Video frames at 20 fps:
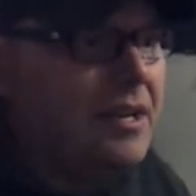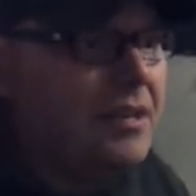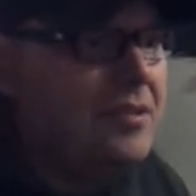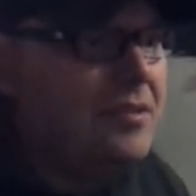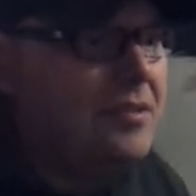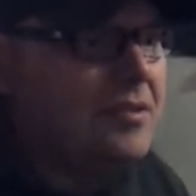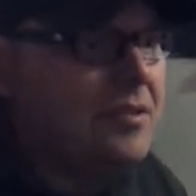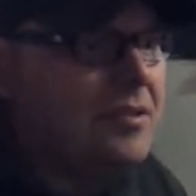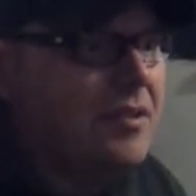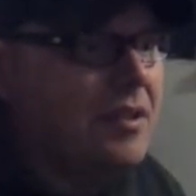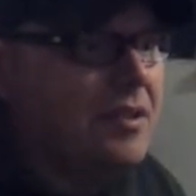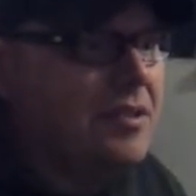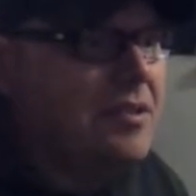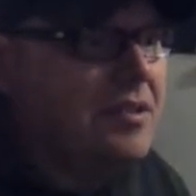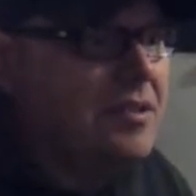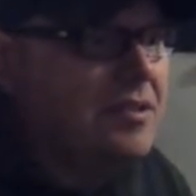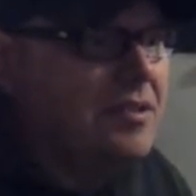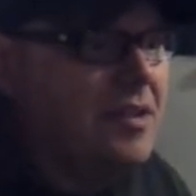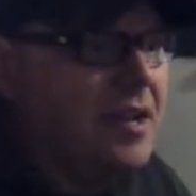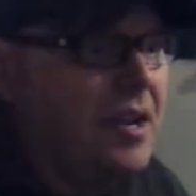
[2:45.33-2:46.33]
It's a
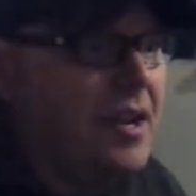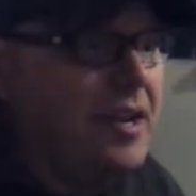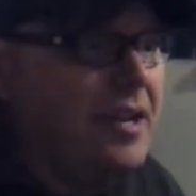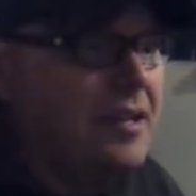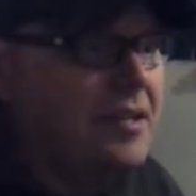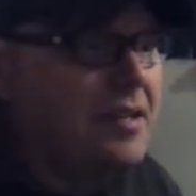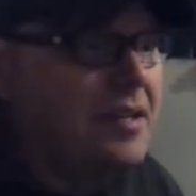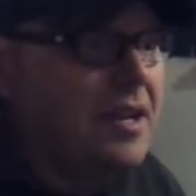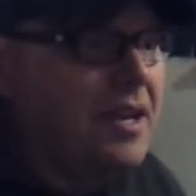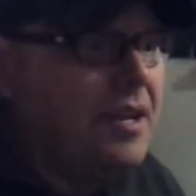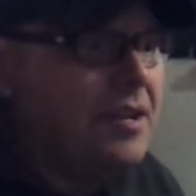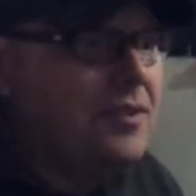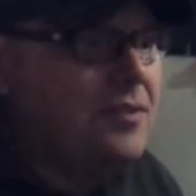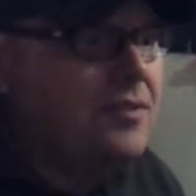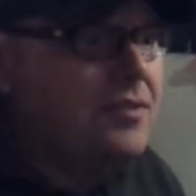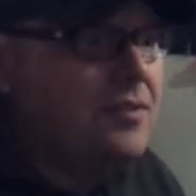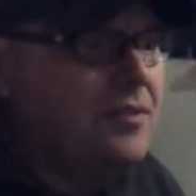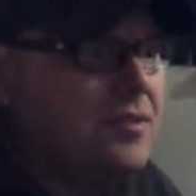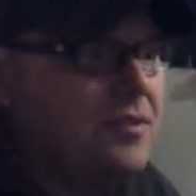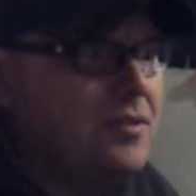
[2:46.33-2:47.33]
design
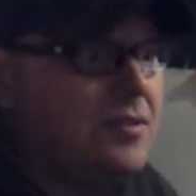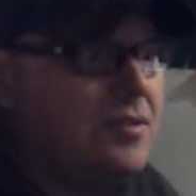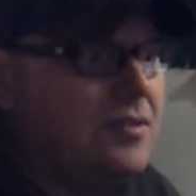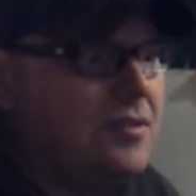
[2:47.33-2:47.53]
that's